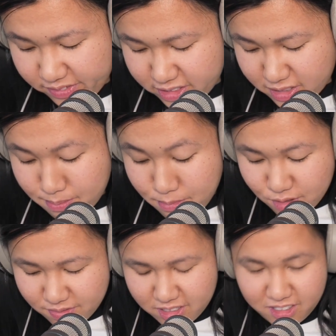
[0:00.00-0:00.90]
we're going to
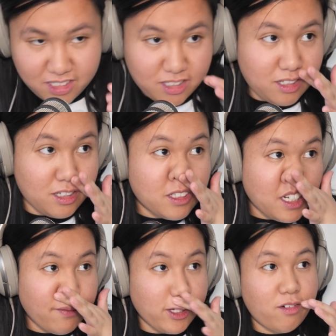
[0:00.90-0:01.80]
move it on to
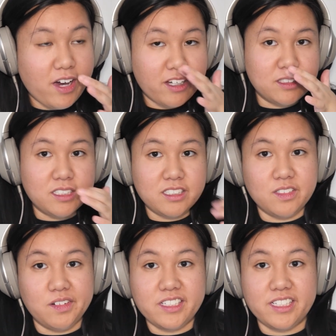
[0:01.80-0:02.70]
something quite close
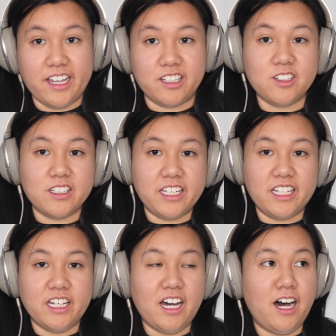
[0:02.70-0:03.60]
to us, actually.